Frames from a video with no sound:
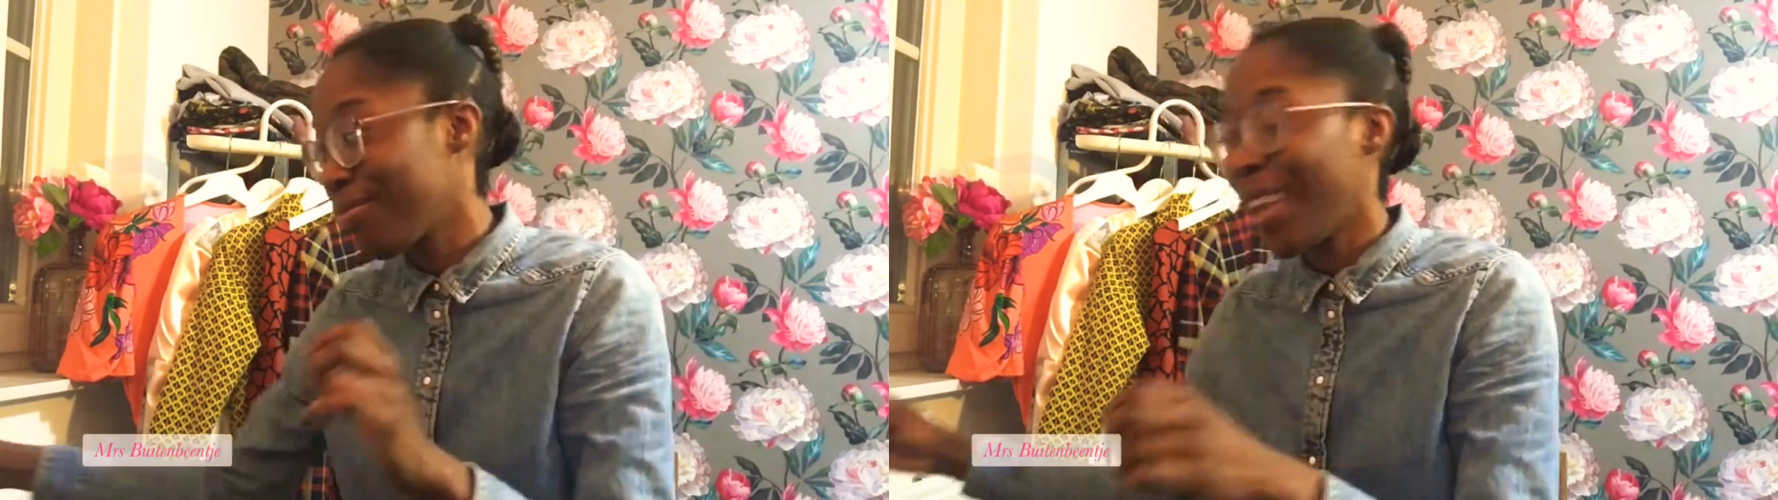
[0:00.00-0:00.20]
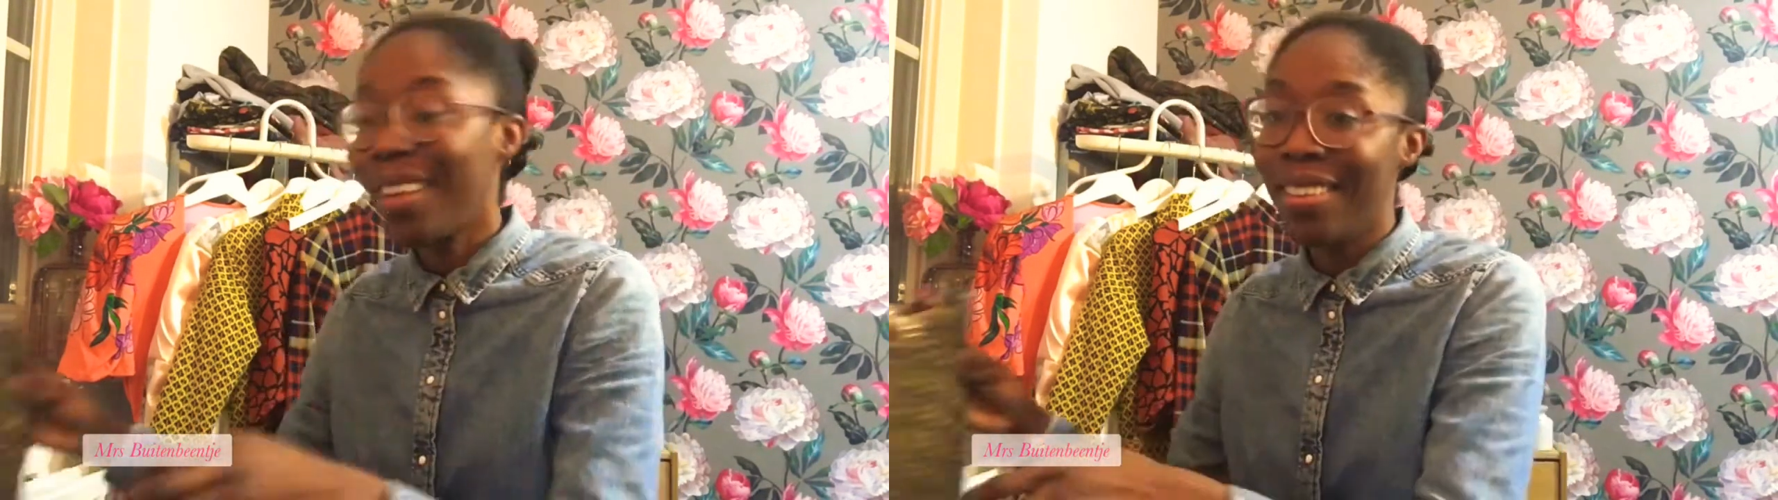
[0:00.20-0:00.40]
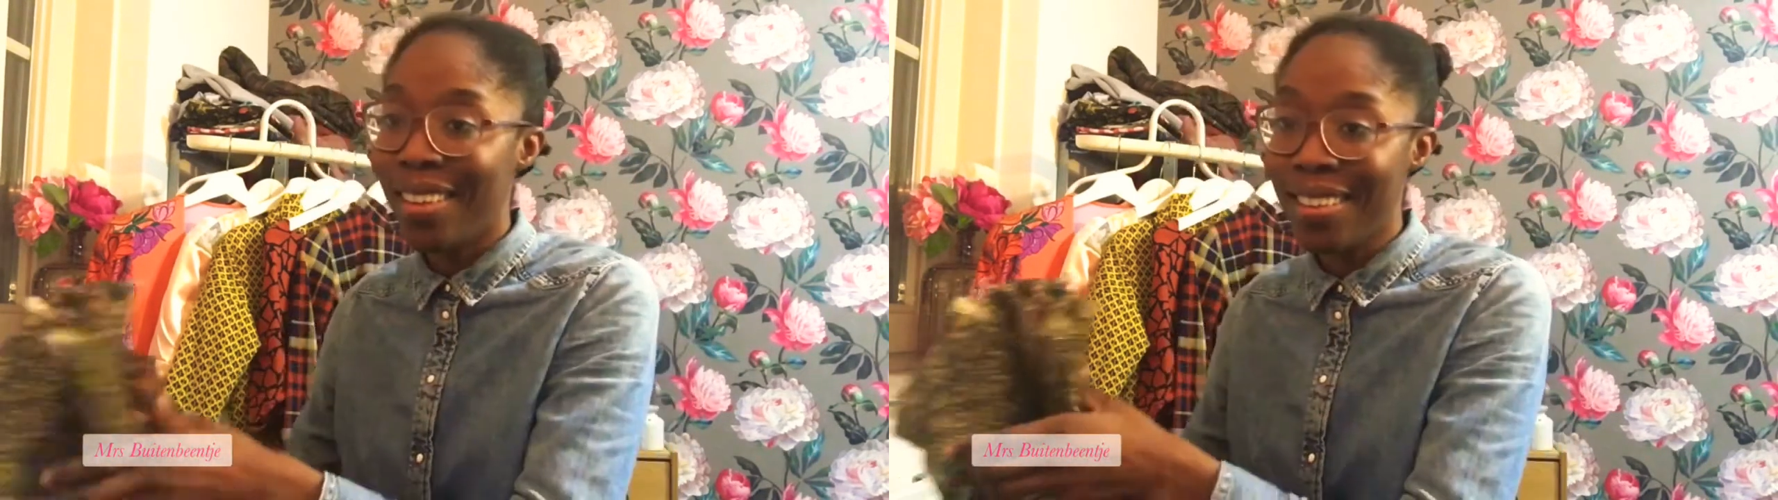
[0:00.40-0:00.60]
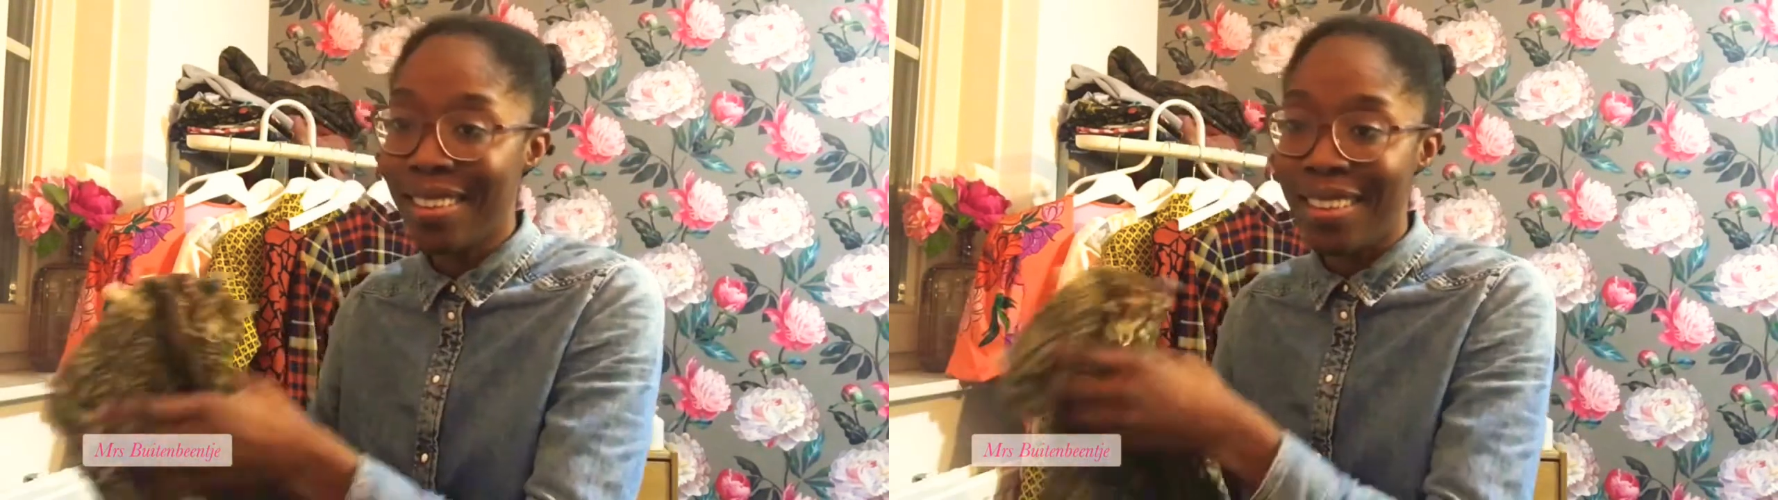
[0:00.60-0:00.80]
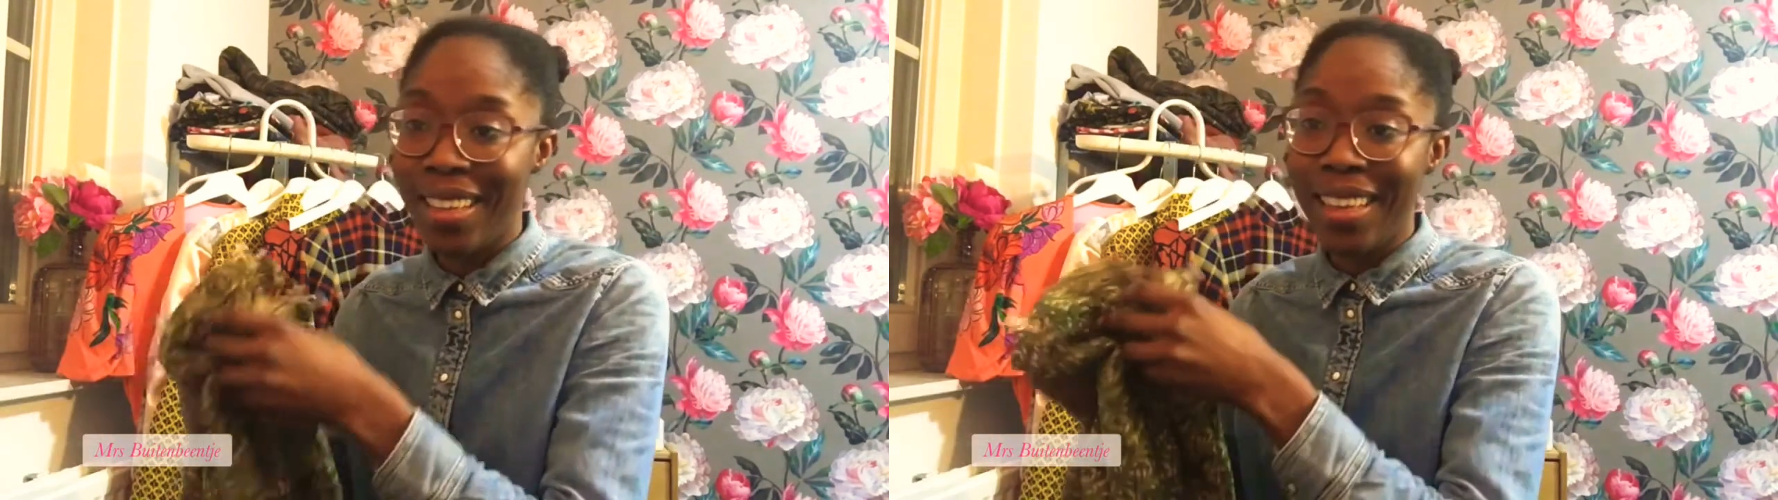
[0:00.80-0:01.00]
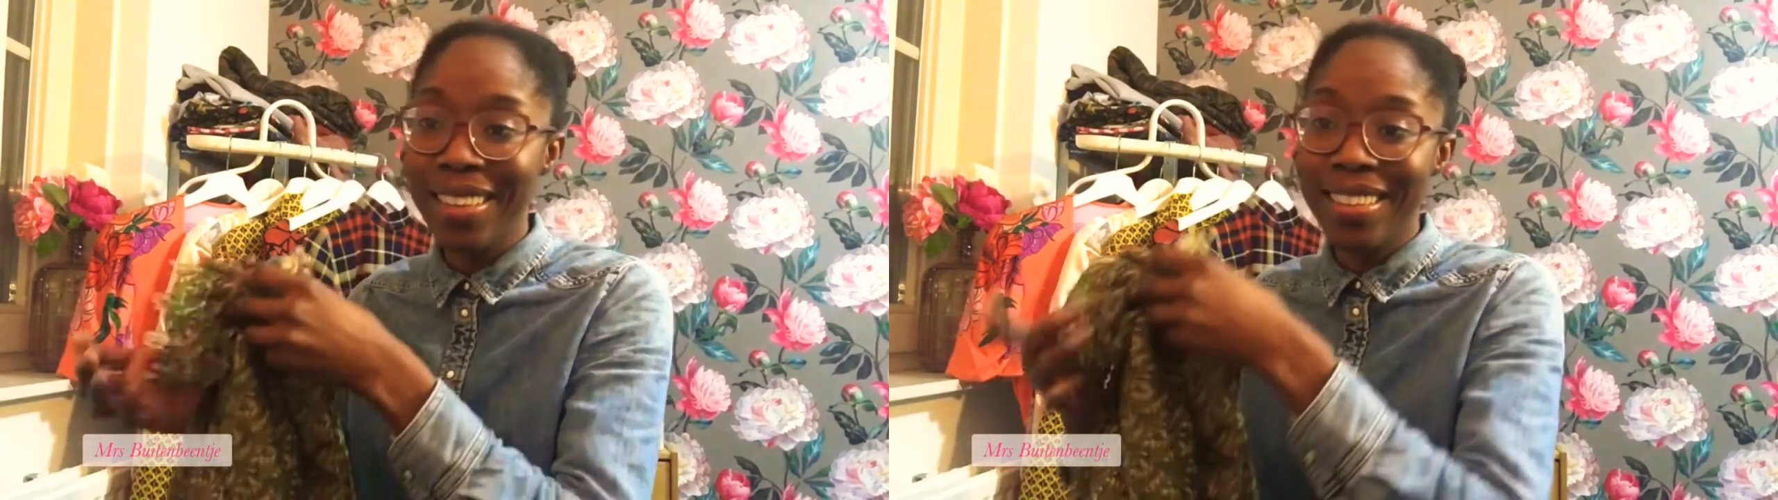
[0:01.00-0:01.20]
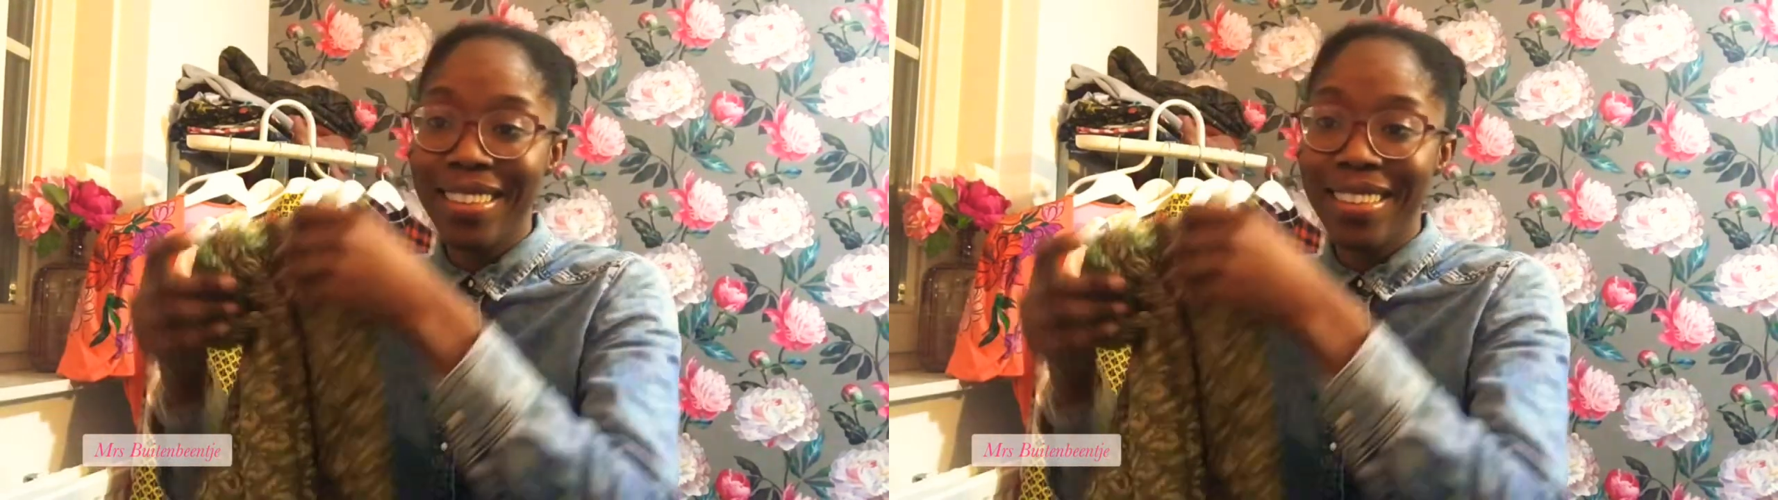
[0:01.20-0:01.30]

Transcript: not done yet,